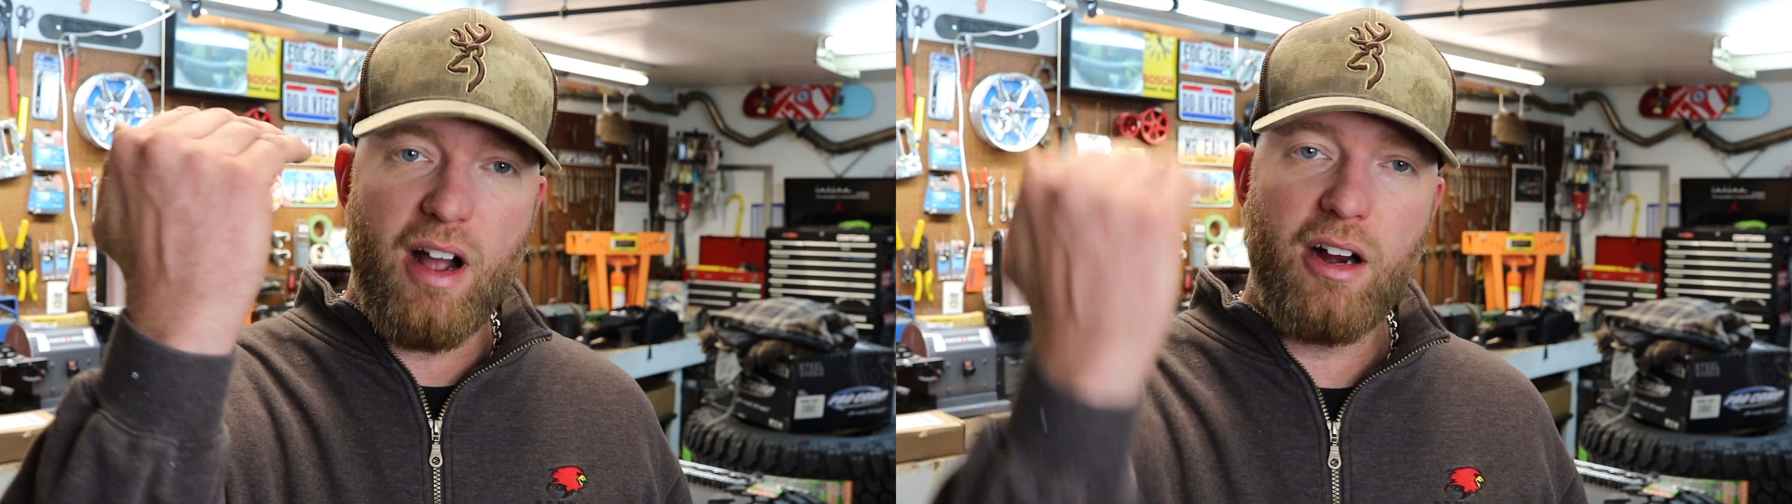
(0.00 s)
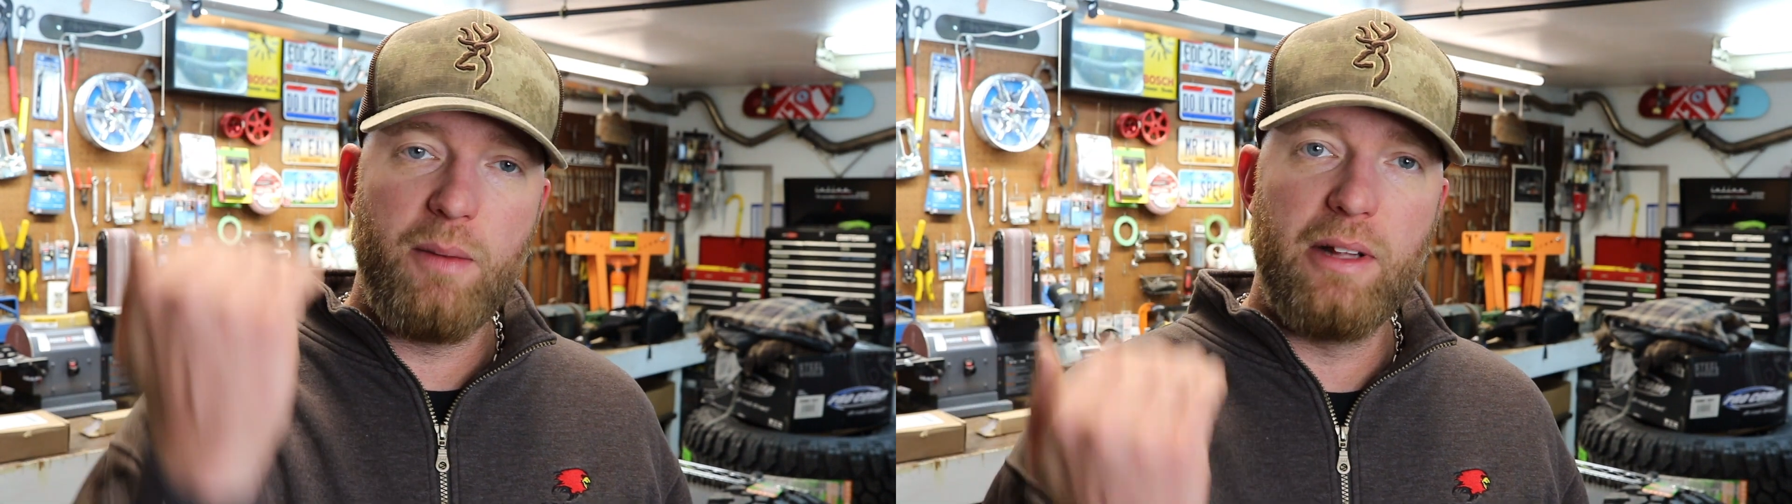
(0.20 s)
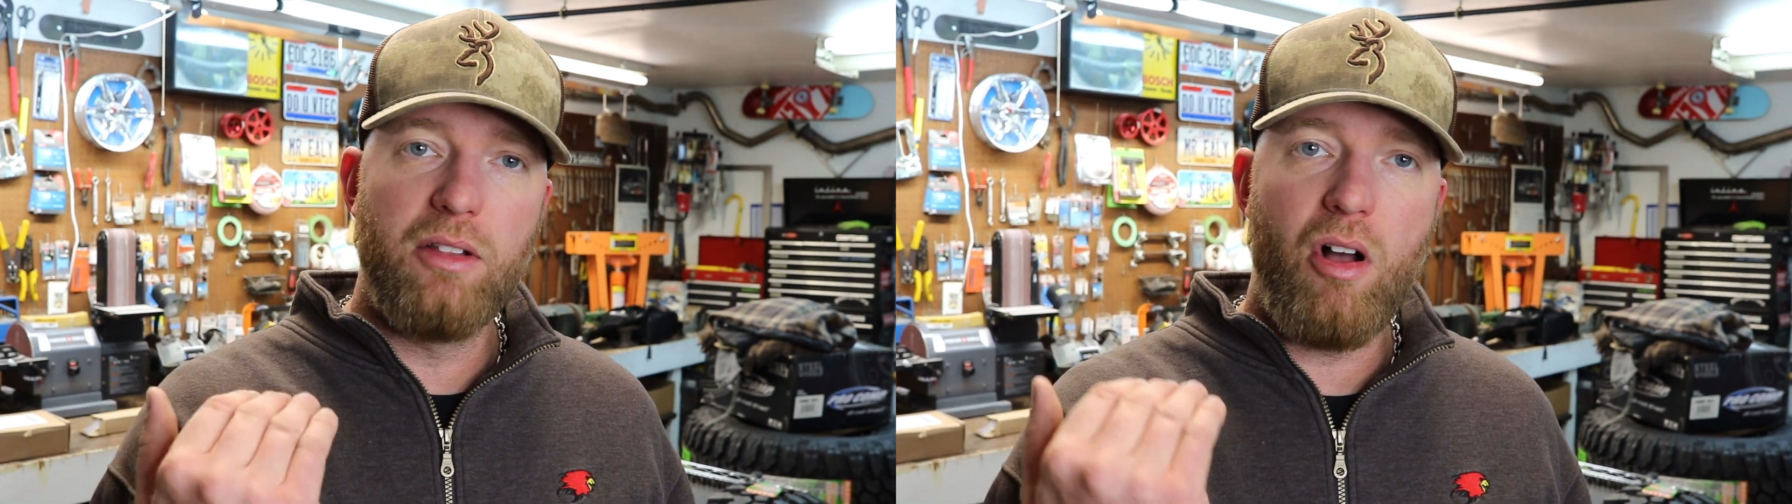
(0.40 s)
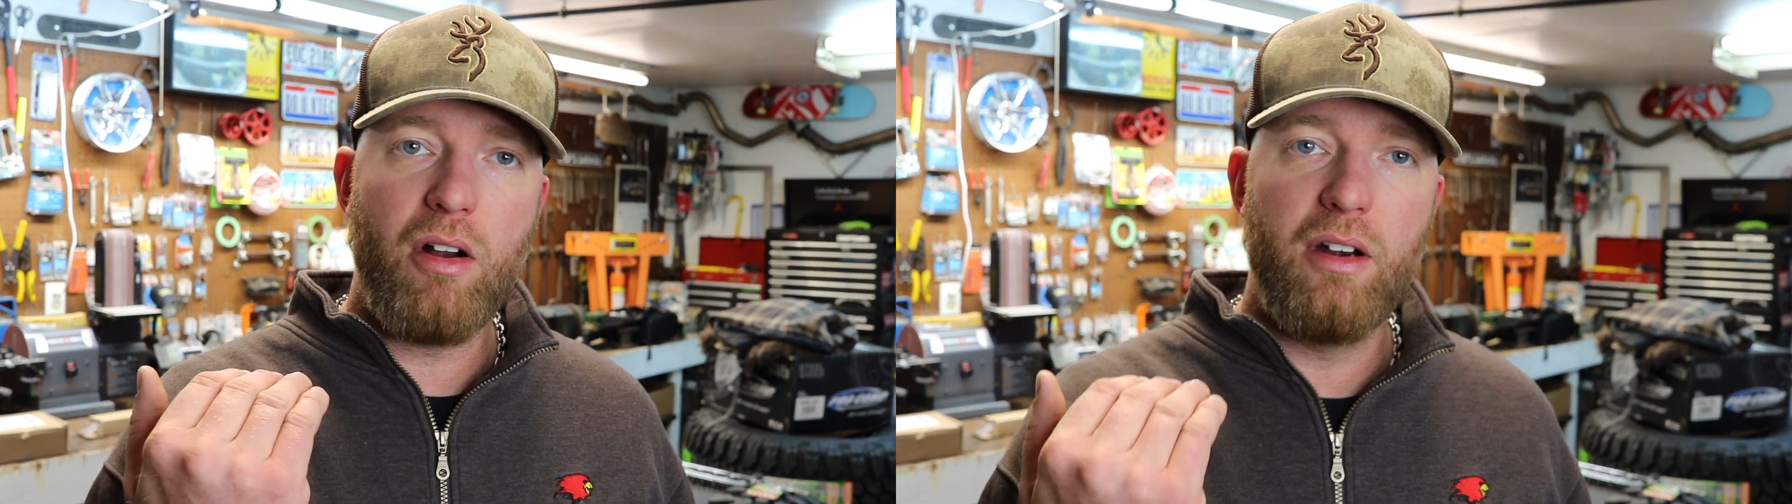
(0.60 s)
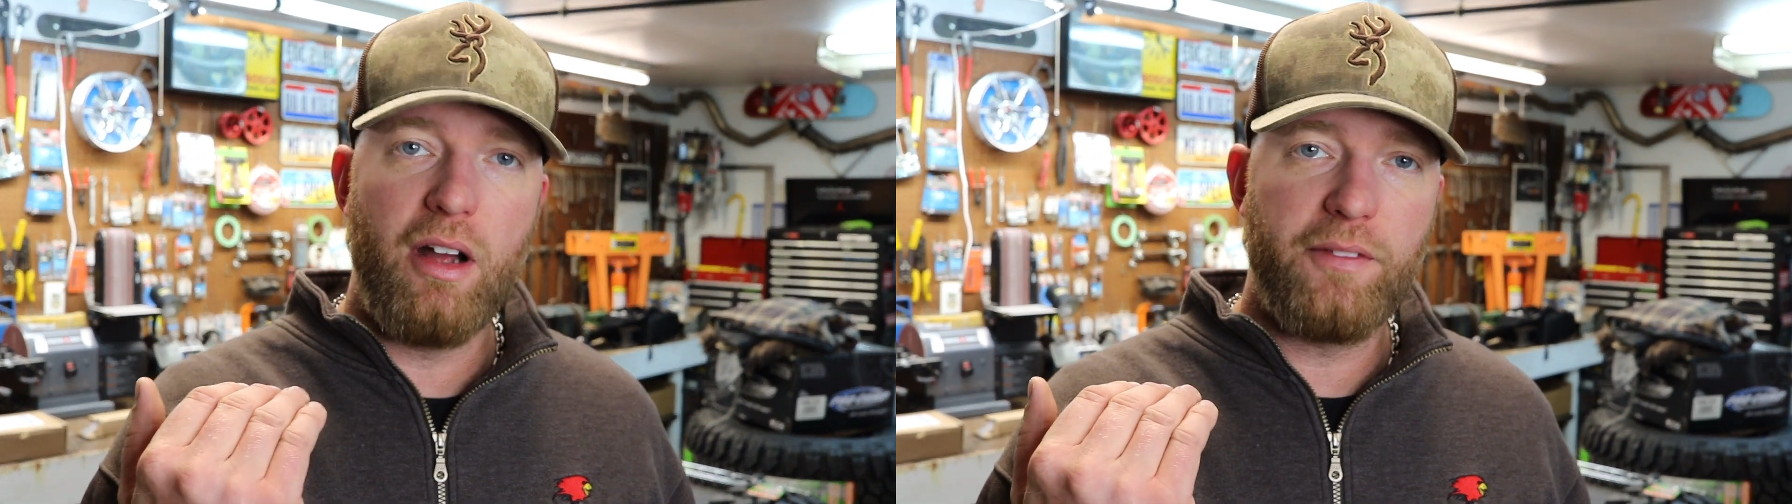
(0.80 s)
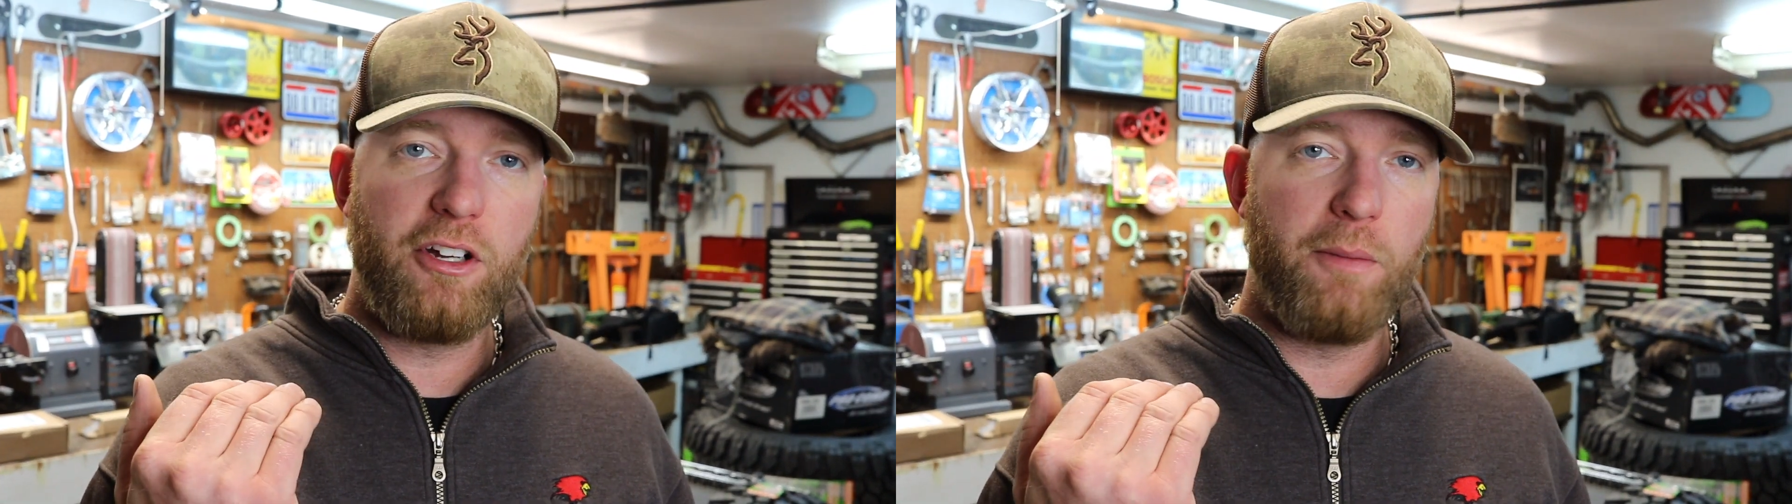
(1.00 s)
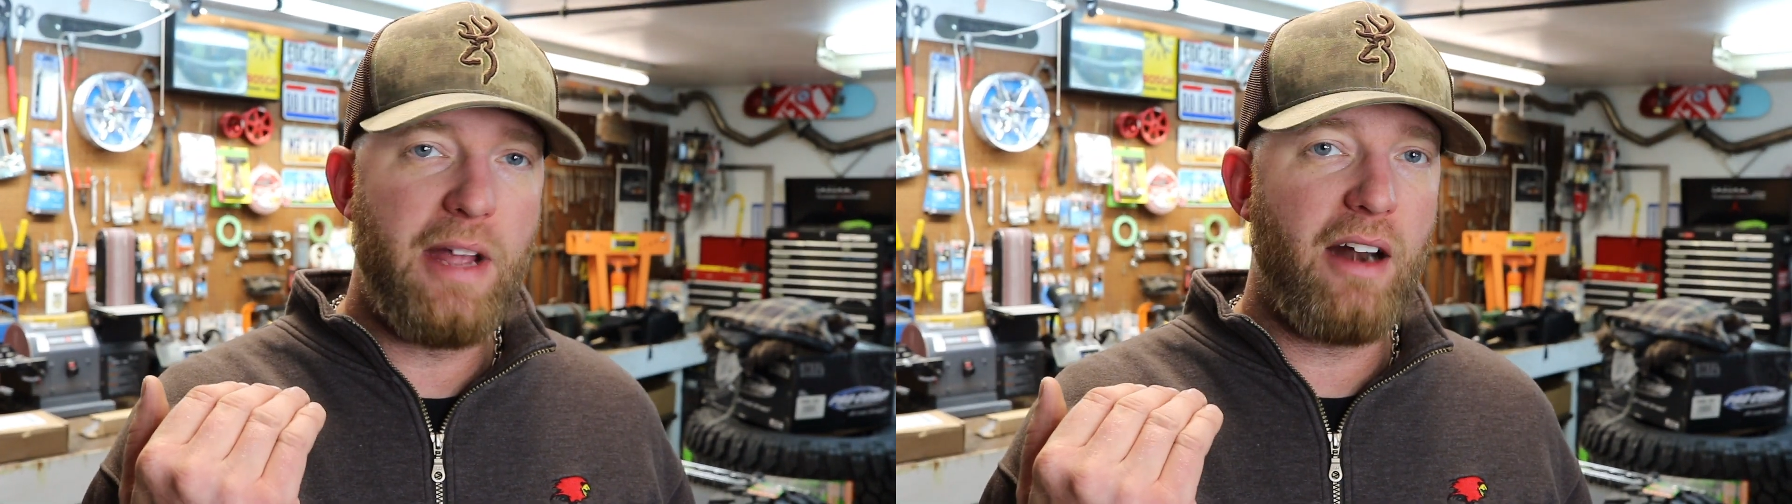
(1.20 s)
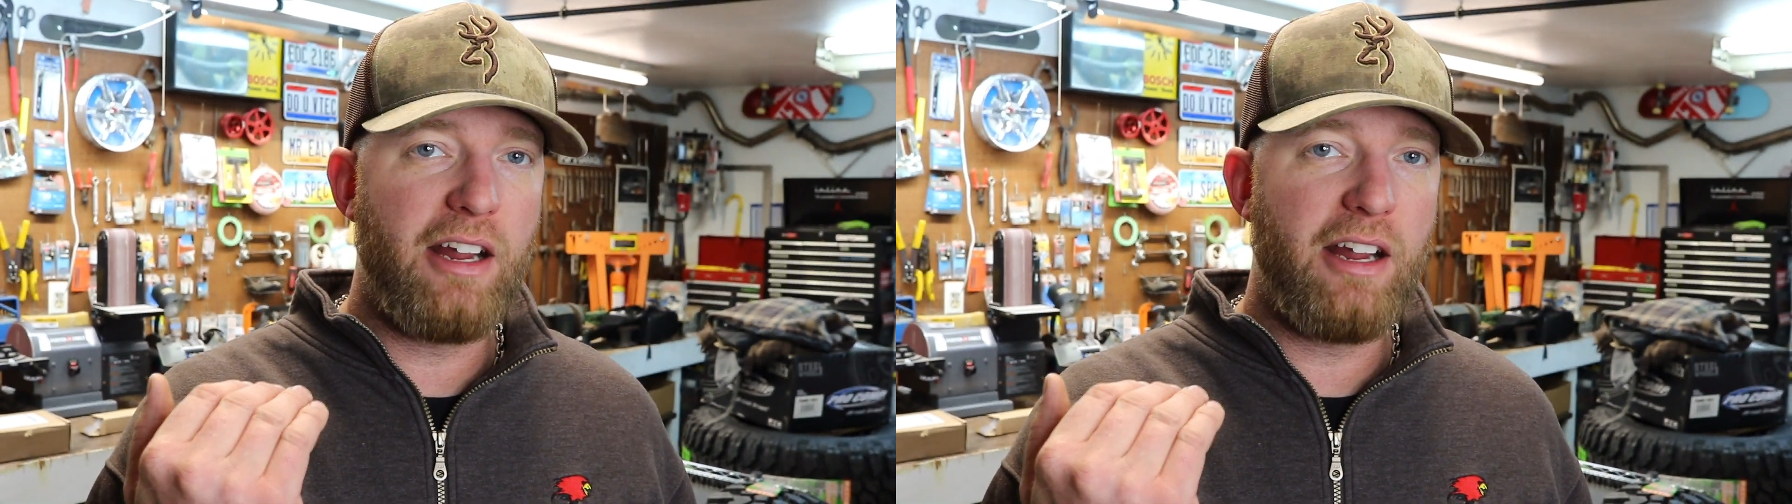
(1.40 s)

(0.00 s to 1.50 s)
not gonna be long enough to come down